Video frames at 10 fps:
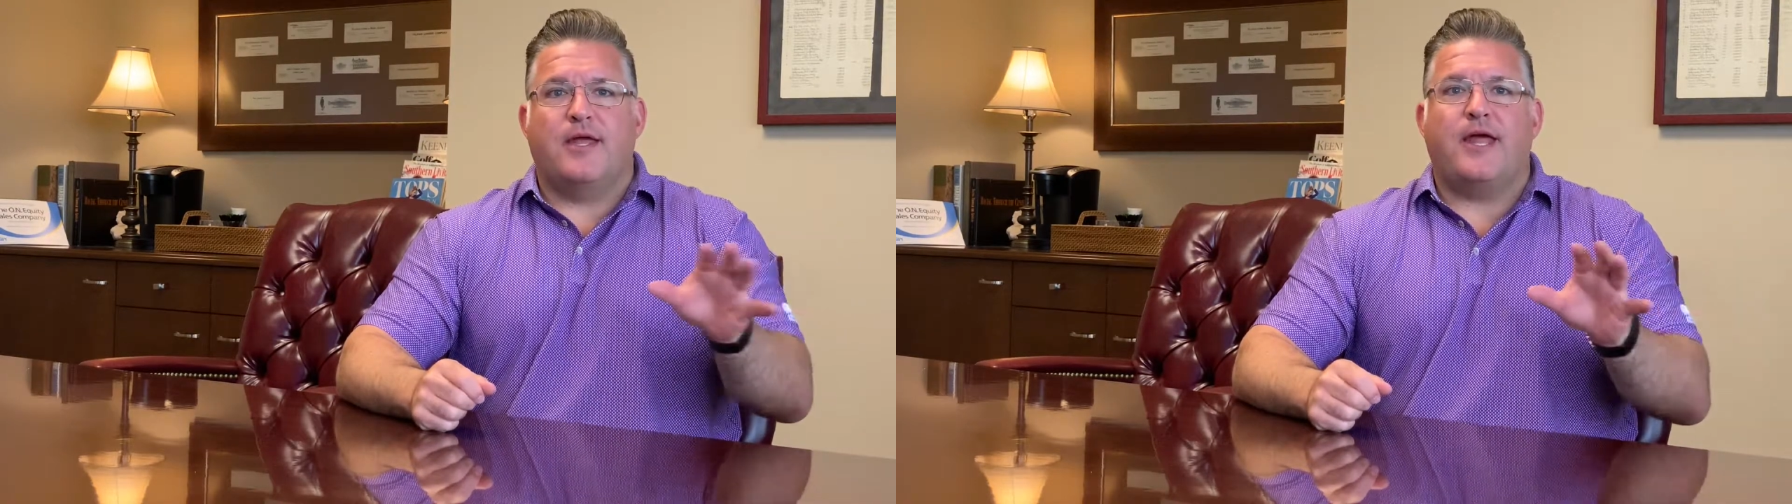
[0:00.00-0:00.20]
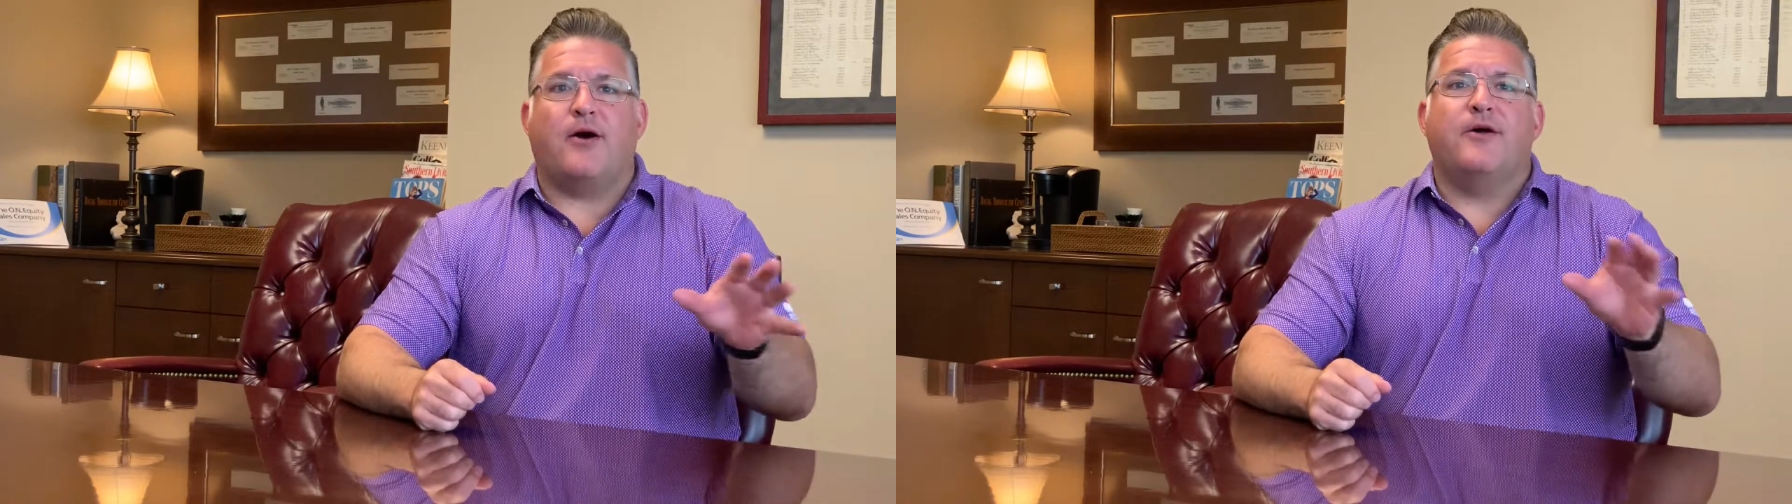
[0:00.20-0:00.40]

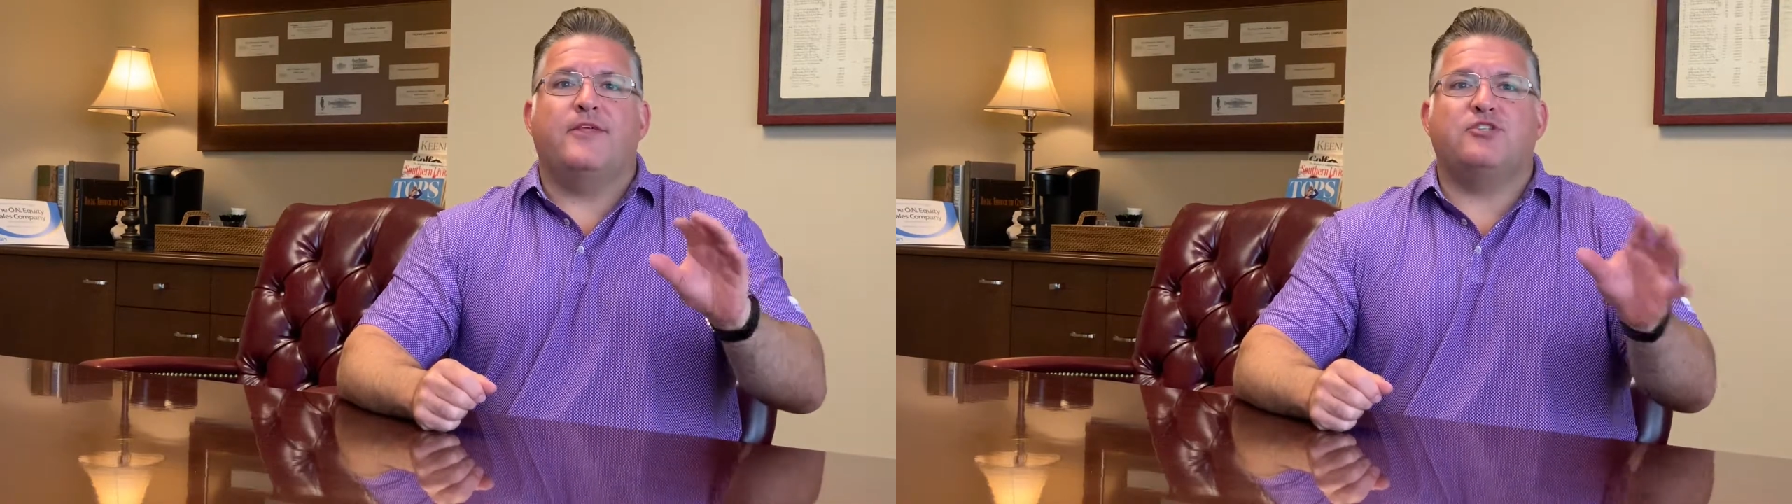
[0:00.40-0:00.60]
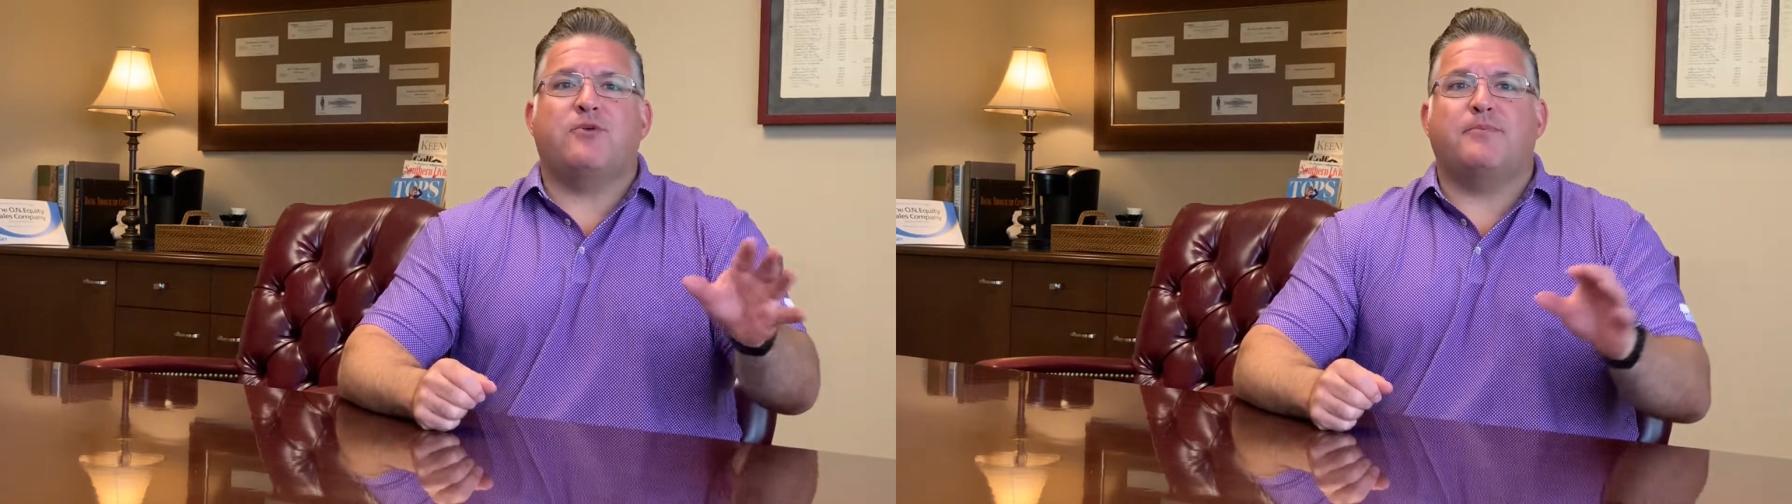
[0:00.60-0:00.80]
Now,
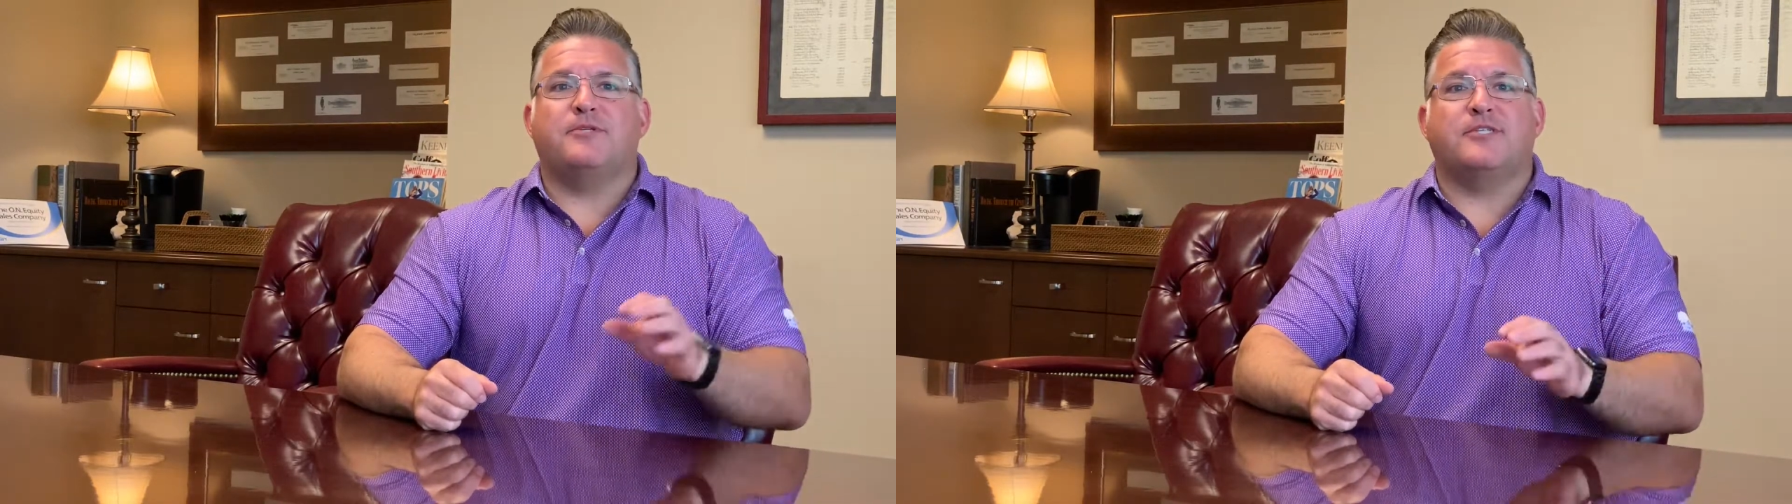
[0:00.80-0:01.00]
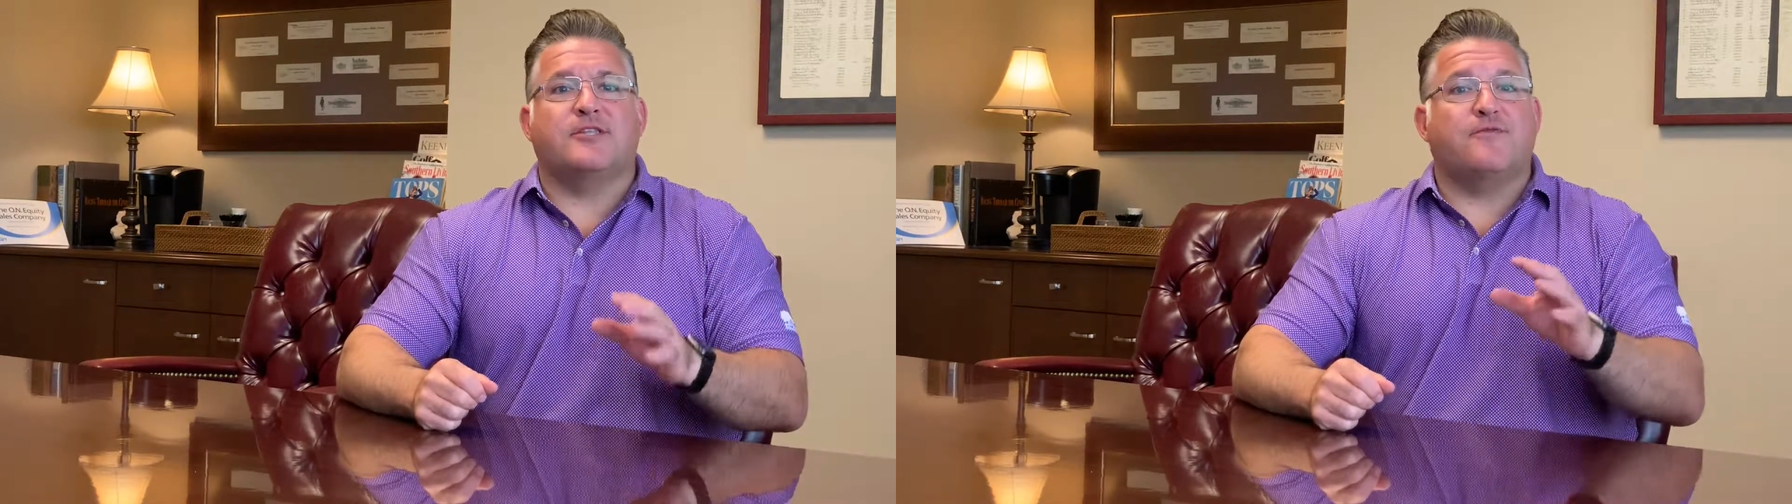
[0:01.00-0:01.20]
this
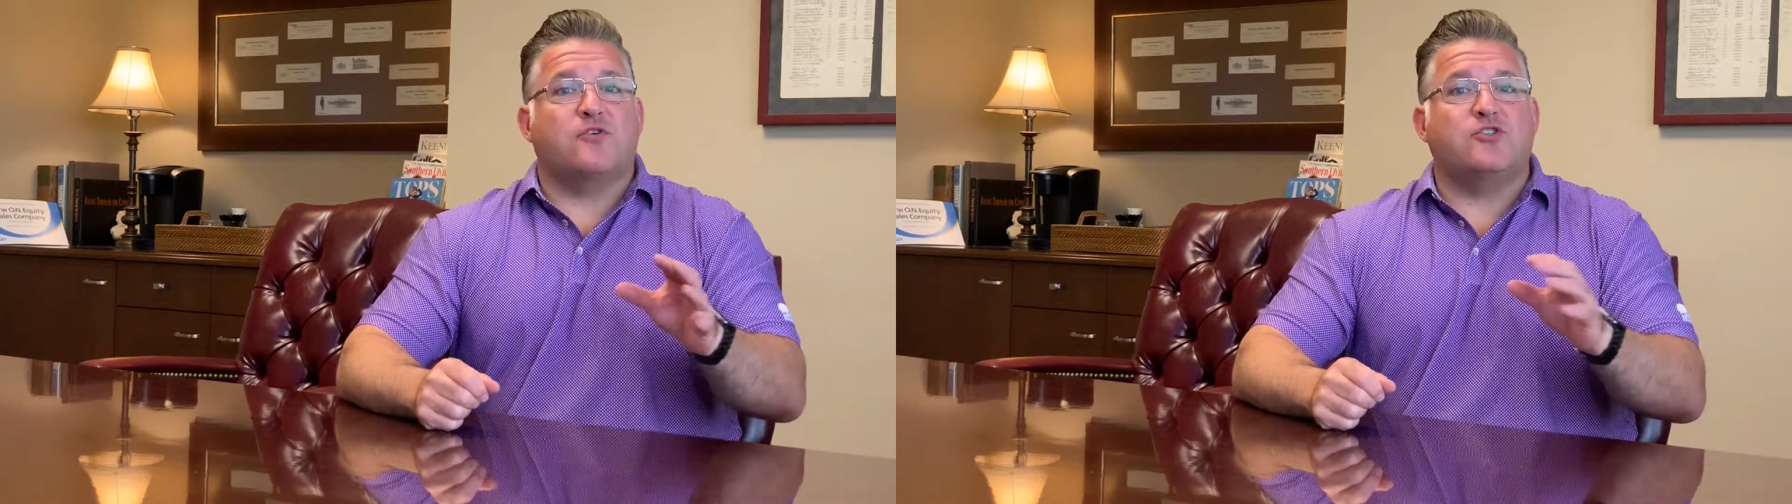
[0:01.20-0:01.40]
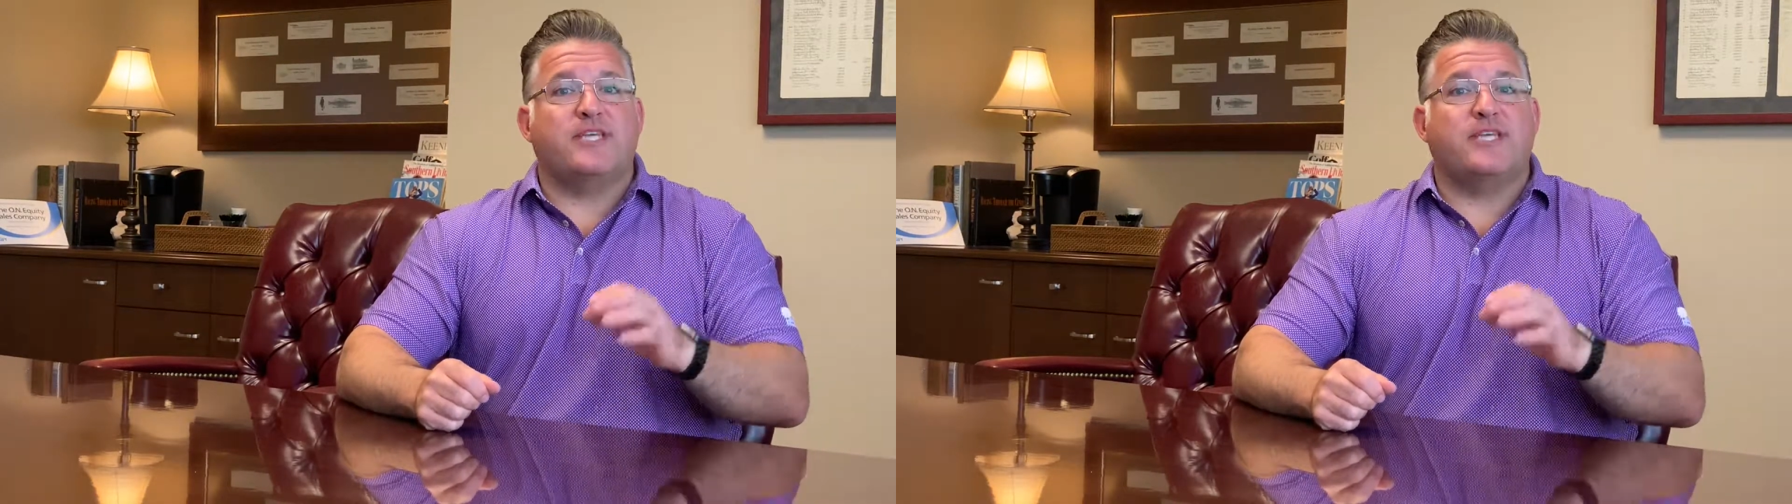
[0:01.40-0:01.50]
represents the first